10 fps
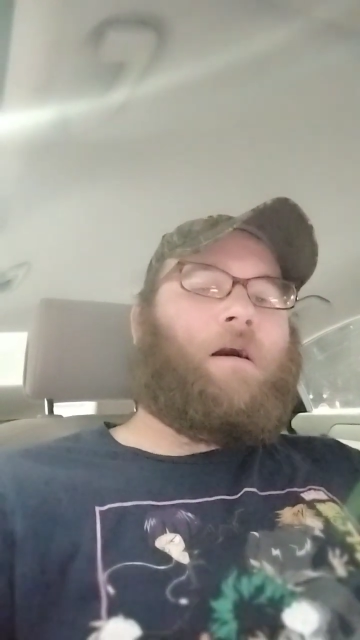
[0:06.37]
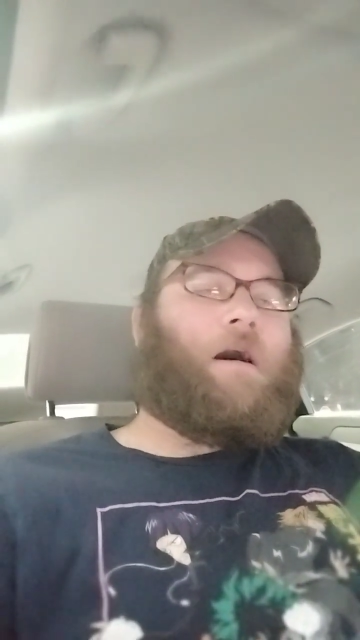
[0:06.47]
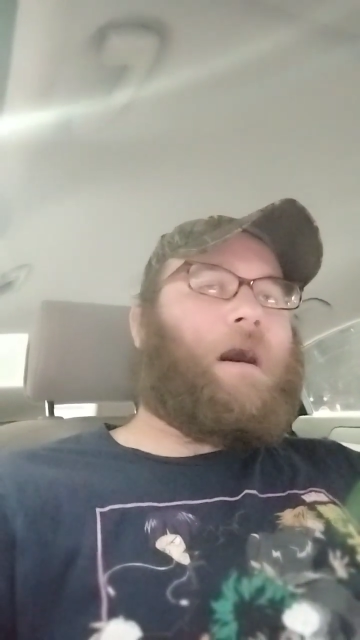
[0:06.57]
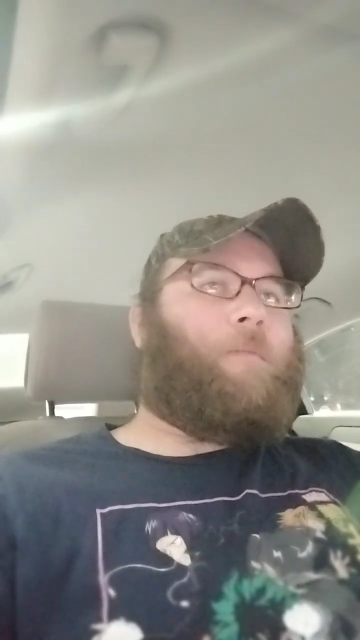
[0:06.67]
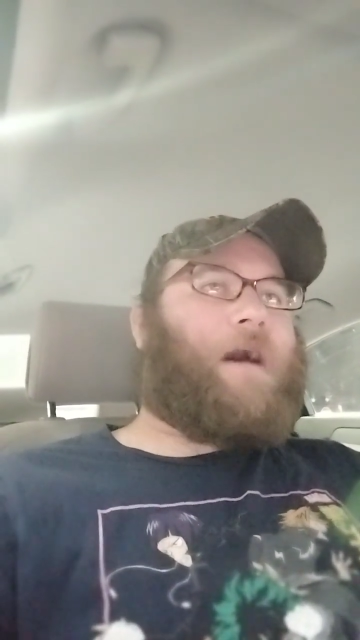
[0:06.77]

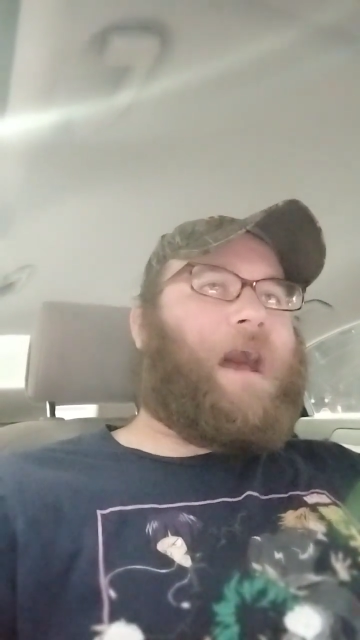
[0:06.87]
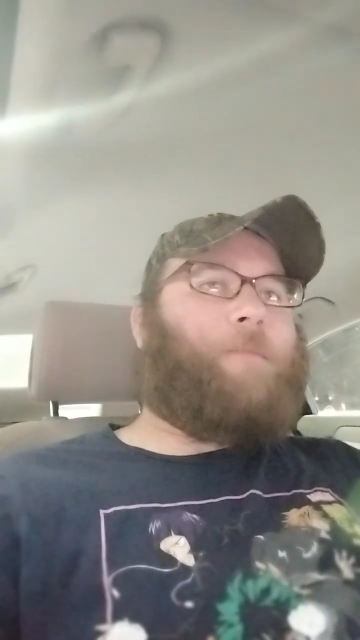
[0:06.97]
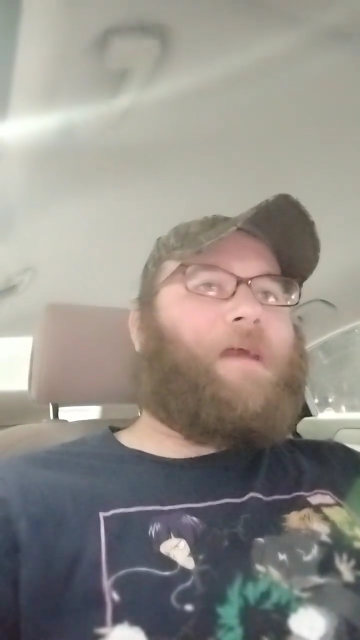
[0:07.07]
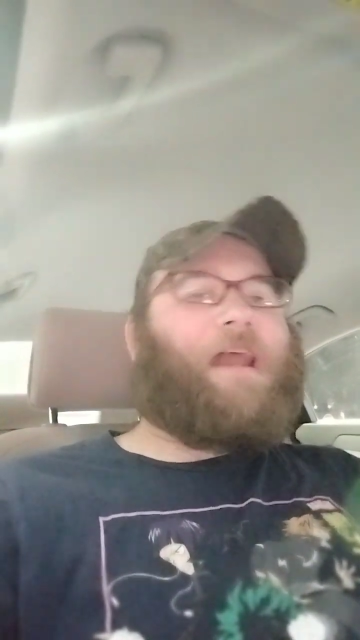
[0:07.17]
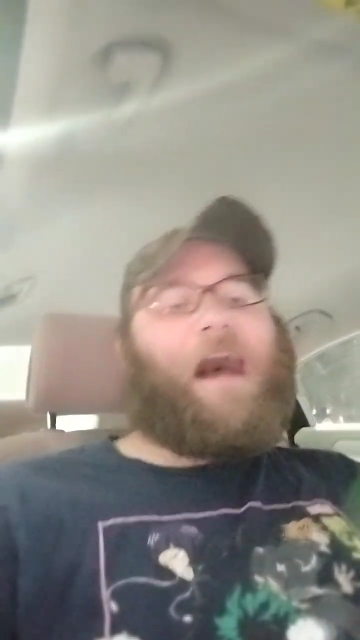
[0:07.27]
Um, I
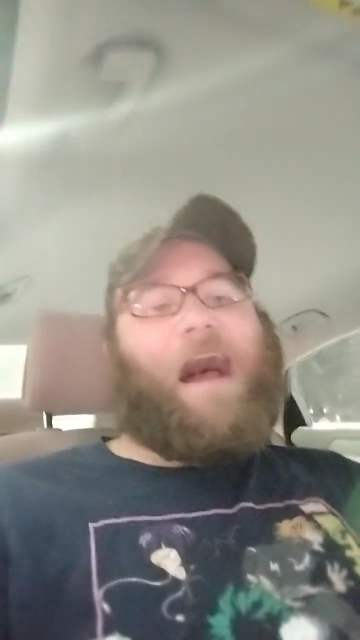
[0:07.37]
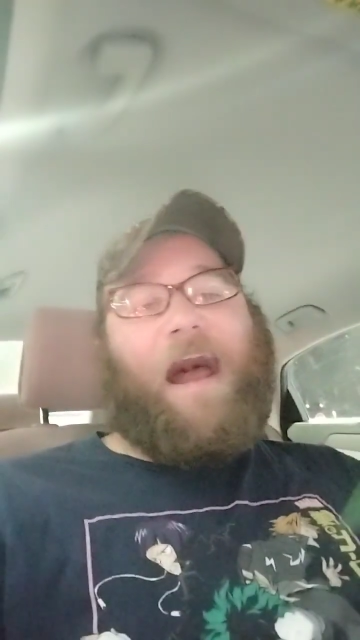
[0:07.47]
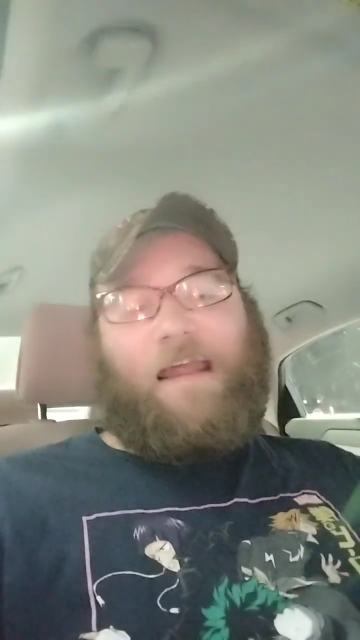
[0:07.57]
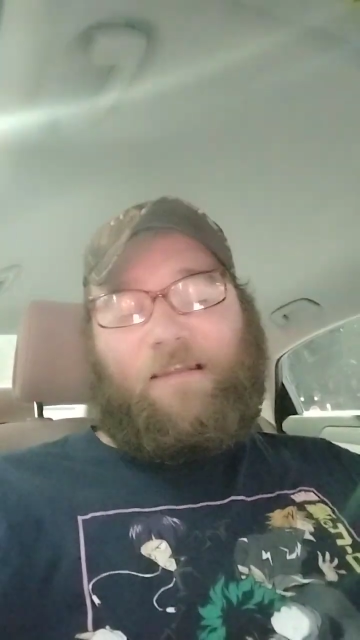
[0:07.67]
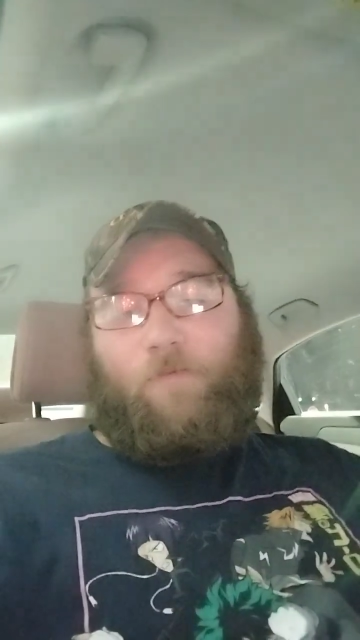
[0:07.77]
made an
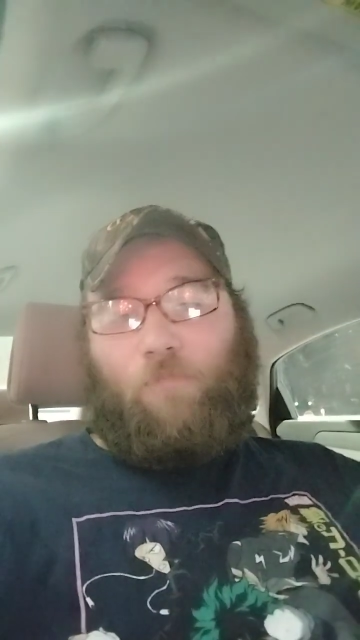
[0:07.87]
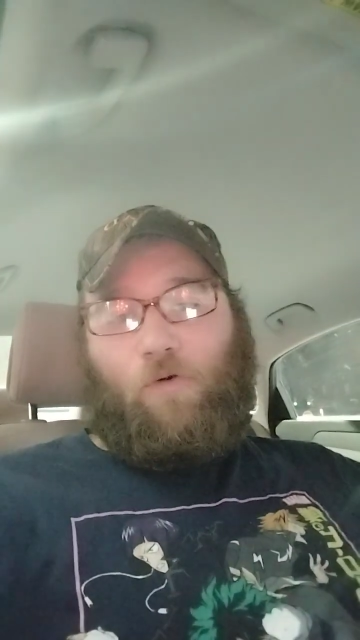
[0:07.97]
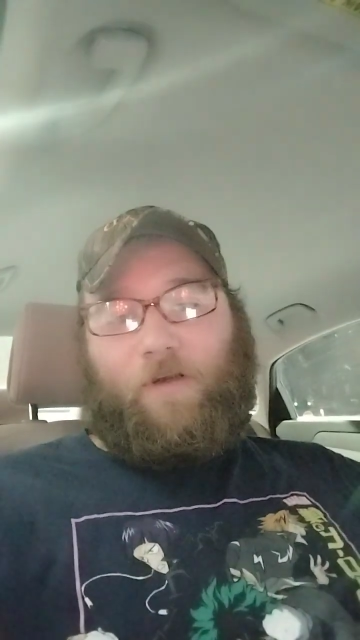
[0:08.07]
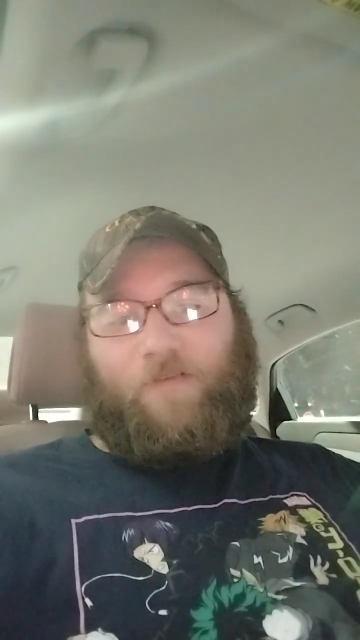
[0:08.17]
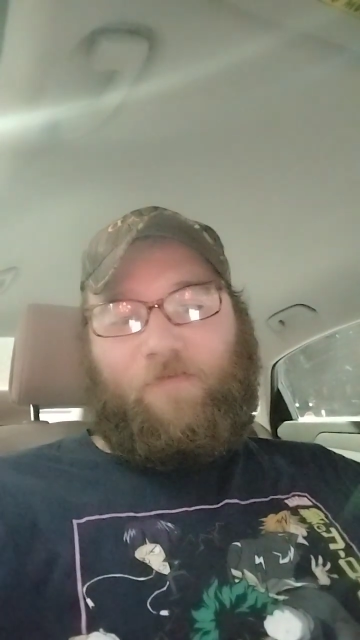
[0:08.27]
Island
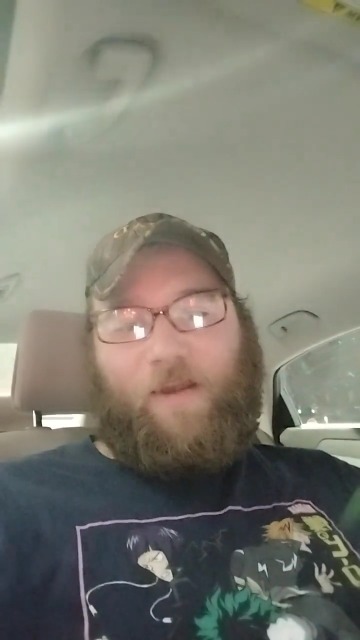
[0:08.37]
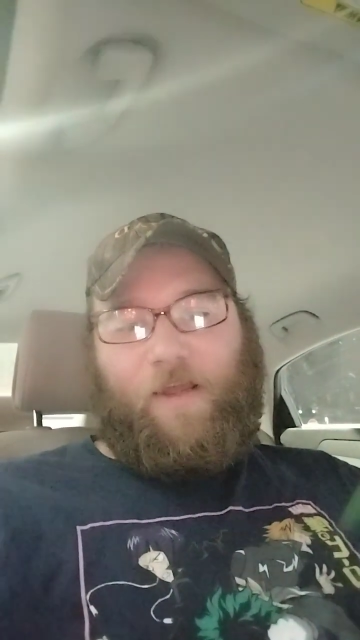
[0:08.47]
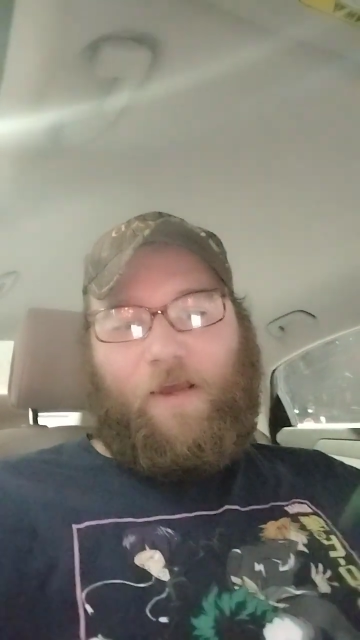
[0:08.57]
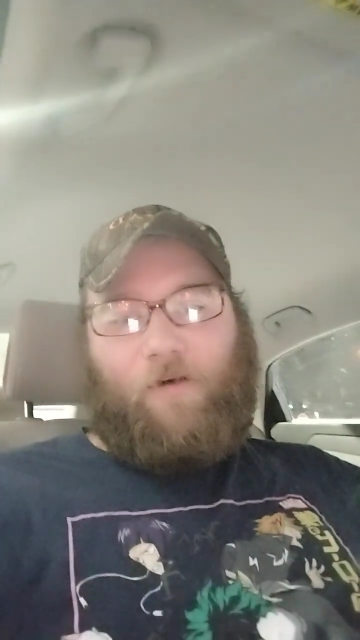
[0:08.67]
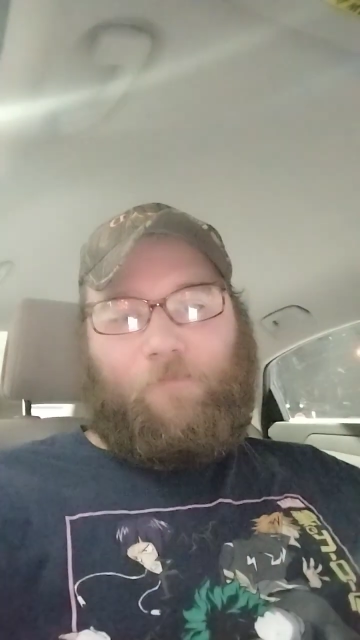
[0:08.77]
Boys
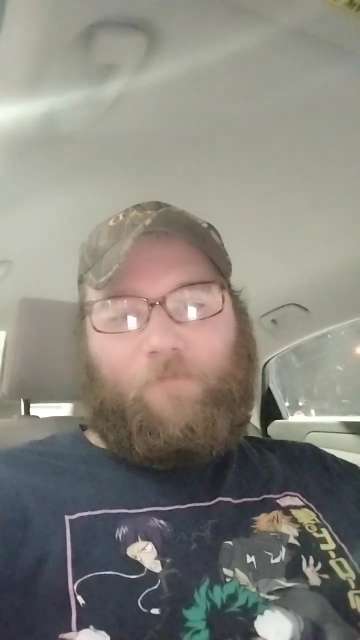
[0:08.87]
video